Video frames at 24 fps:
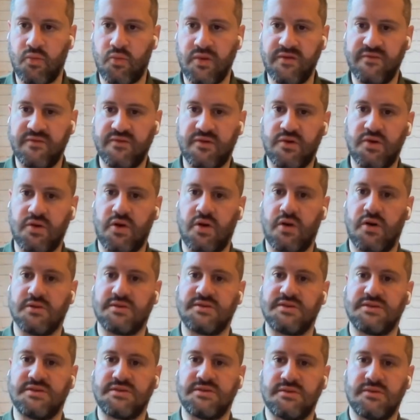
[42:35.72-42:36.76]
We've
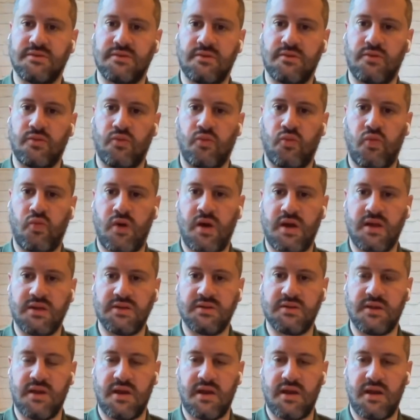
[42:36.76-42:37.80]
got
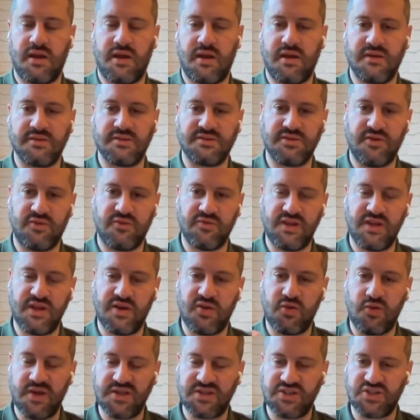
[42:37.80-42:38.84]
one, it's not really a
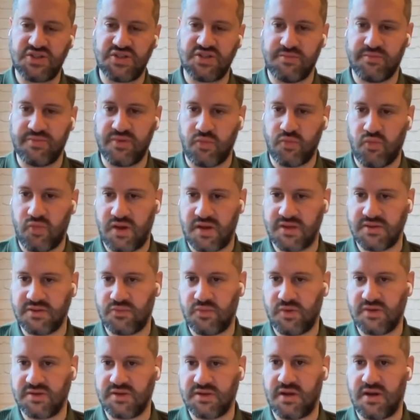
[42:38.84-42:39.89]
question, but
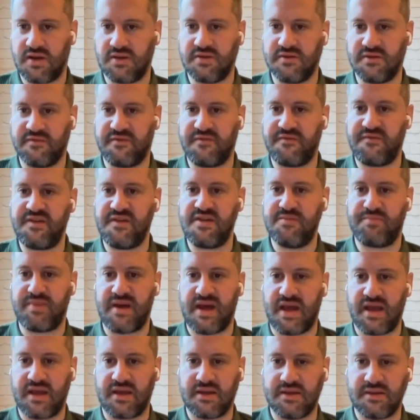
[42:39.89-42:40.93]
one kind of
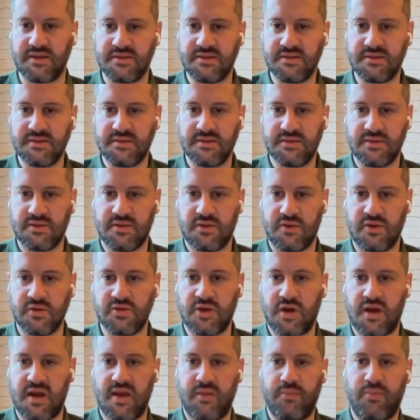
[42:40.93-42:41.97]
feedback
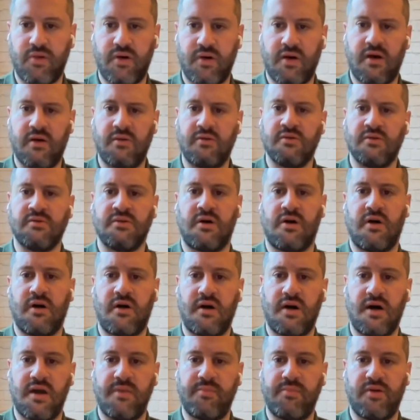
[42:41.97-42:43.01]
on
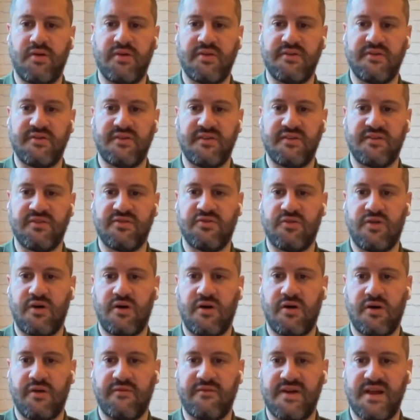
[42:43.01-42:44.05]
our hypothesis or
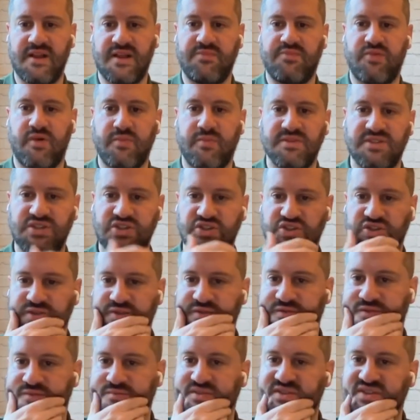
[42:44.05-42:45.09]
our value
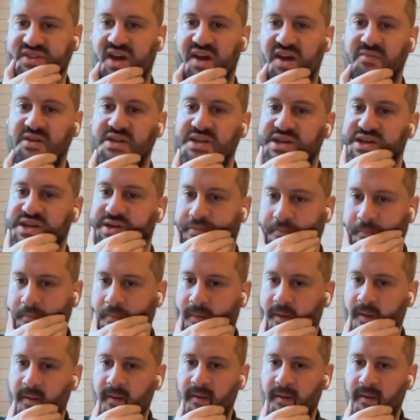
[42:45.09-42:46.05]
proposition from Simon here,